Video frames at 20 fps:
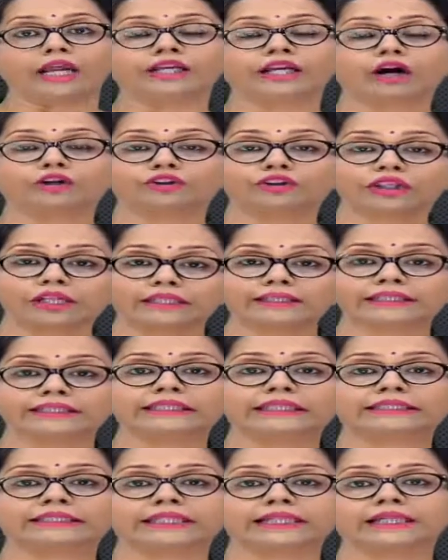Now, this
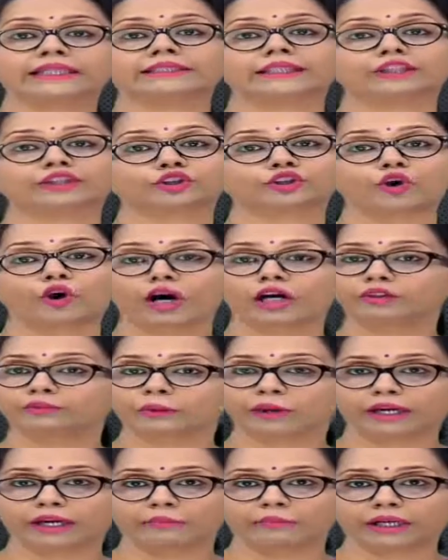disease is caused
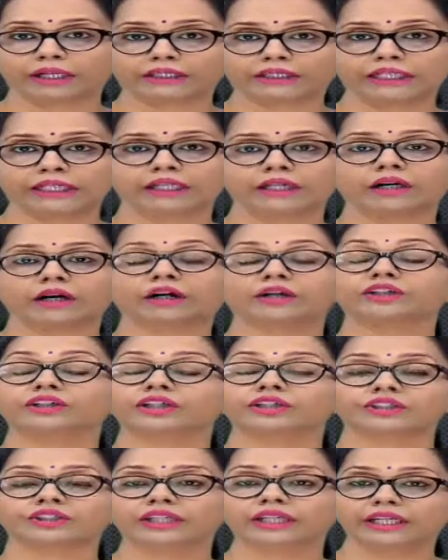by a bacteria,
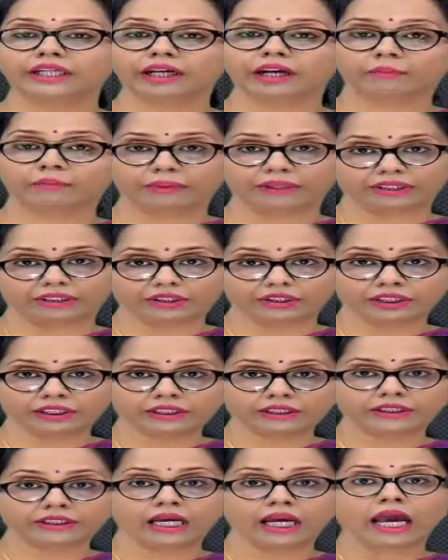Yersinia
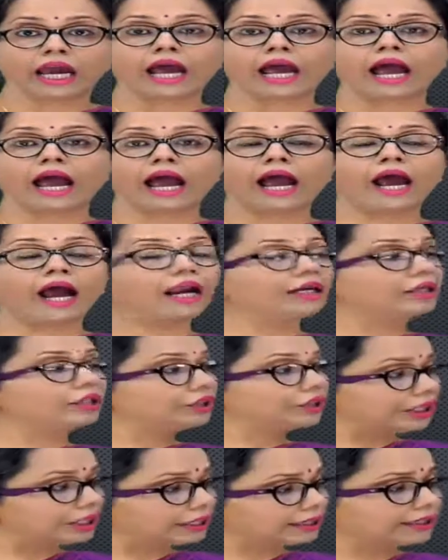pestis,
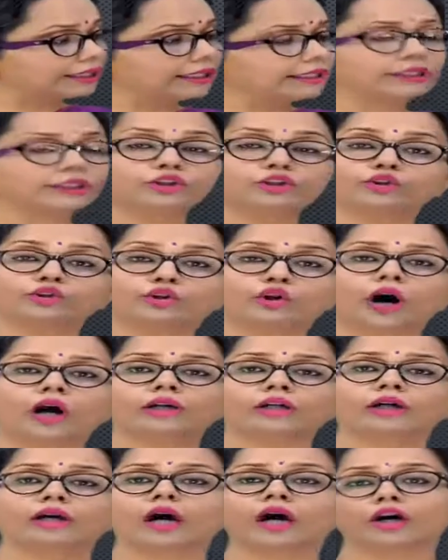and this is
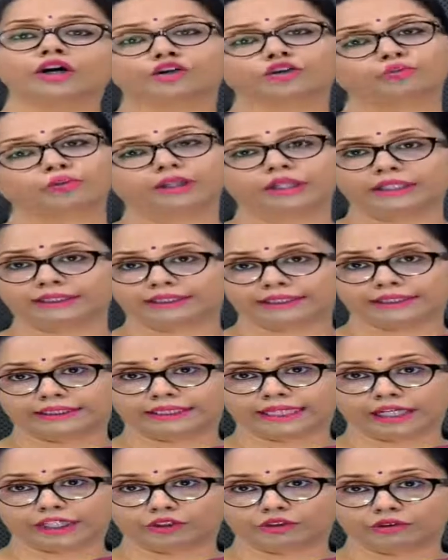not a human
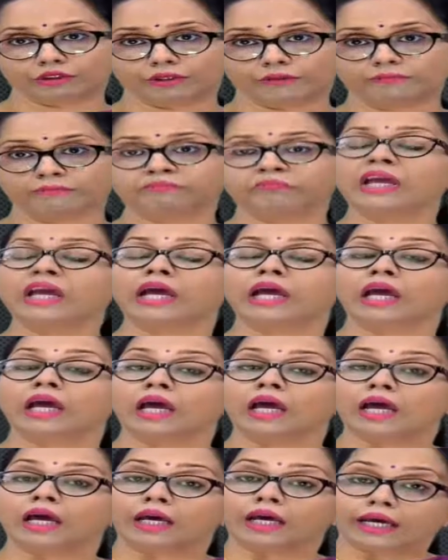disease actually.
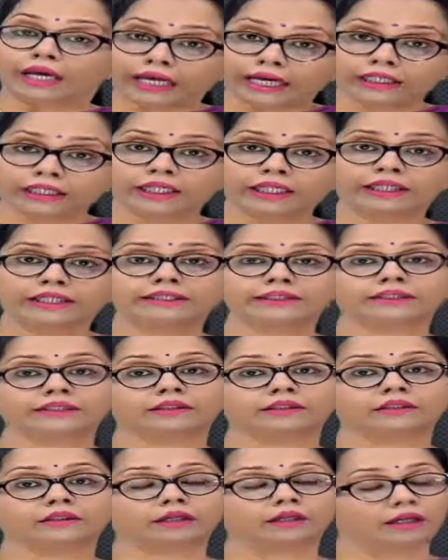It
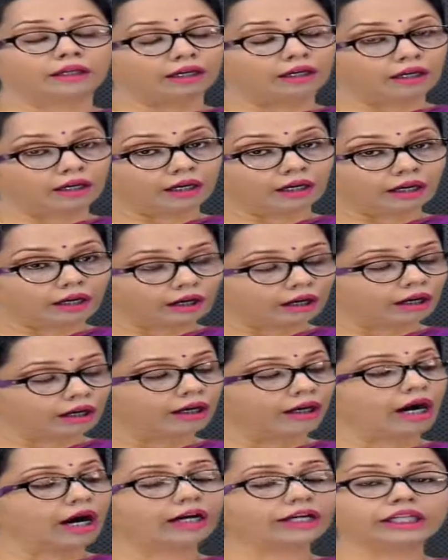is
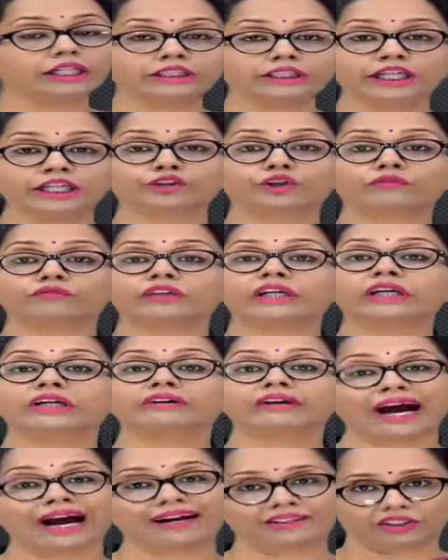a disease of the
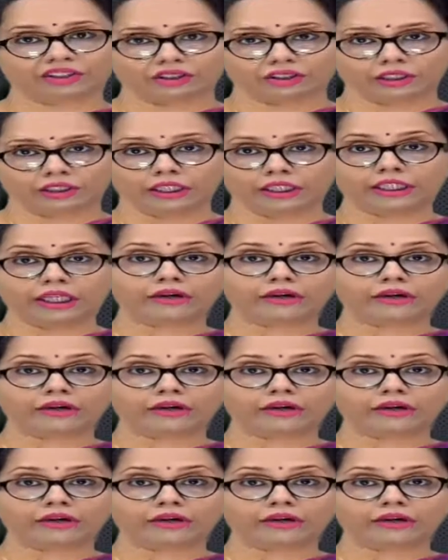rats.